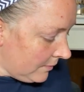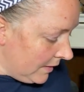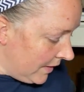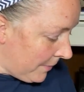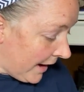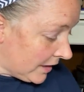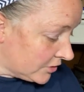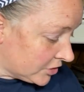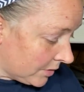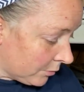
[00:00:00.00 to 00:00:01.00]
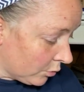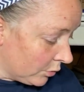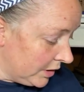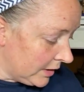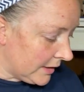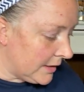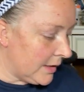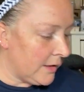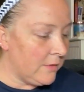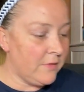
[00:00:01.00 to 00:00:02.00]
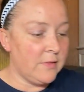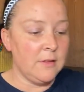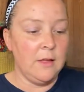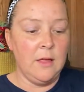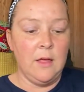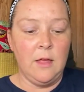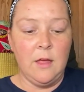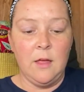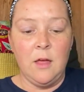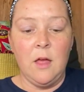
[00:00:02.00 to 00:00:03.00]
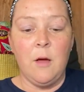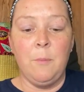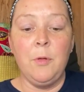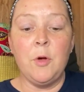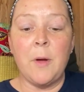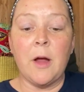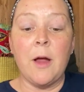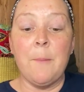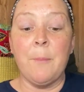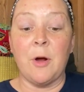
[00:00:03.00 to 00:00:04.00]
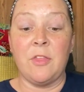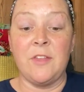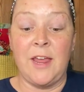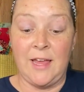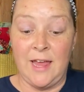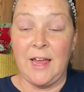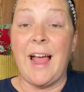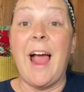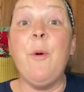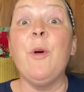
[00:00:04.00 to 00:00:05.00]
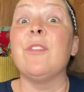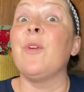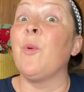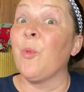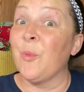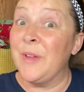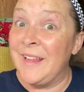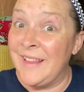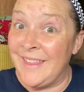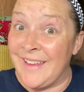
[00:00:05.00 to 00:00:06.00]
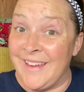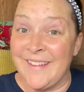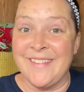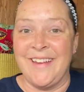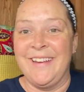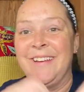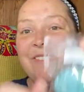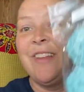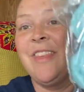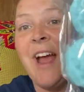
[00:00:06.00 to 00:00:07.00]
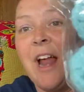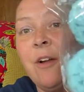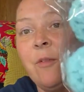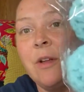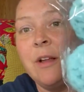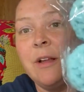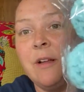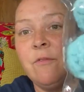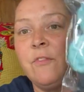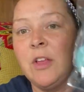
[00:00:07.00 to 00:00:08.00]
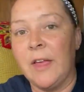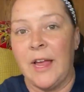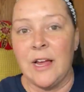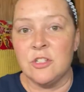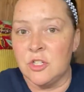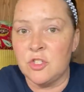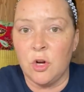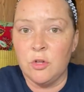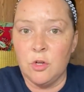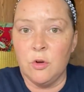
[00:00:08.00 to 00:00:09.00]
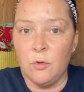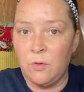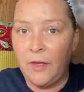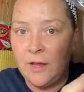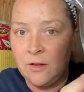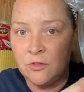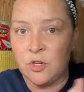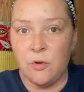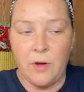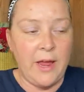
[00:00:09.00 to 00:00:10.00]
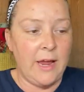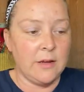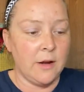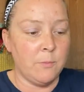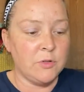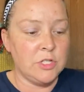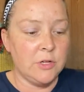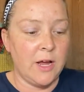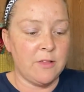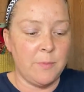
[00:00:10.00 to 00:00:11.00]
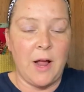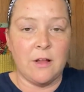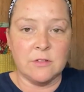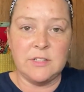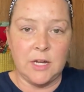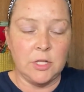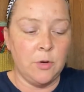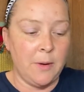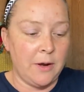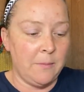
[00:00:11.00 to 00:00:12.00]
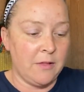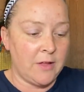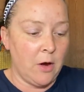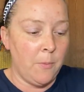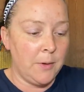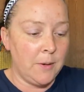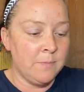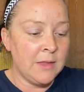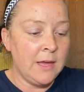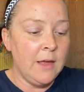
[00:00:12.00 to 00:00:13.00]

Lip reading: They packaged them really nice. Blueberry birthday cake. I was really excited about that. I don't feel like I should show you, like, hand it up to you guys, but I'll tell you about them as I open them.